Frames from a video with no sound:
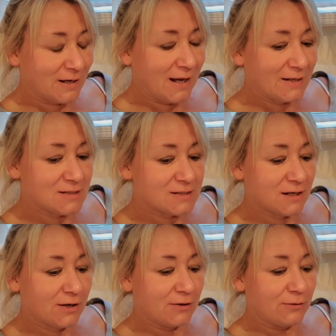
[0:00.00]
And
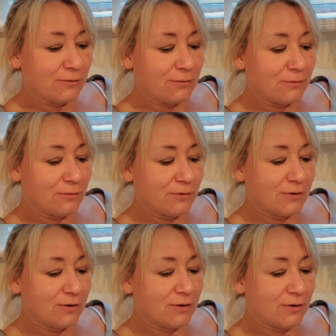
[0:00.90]
so
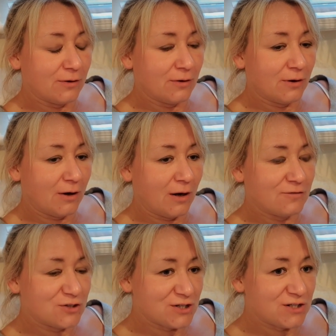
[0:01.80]
I've
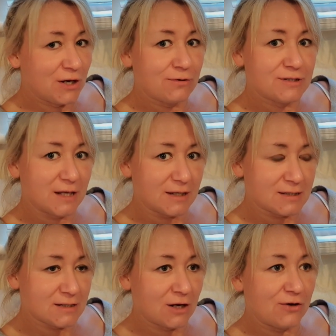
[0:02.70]
just
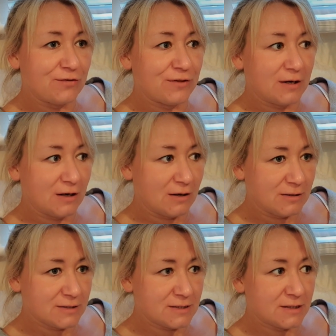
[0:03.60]
noticed over the
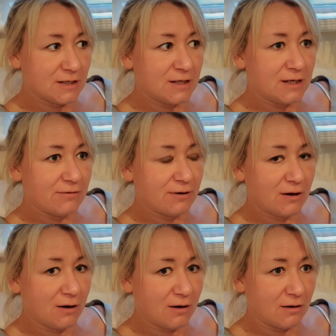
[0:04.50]
last year and a
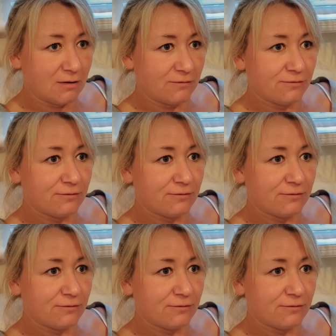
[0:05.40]
half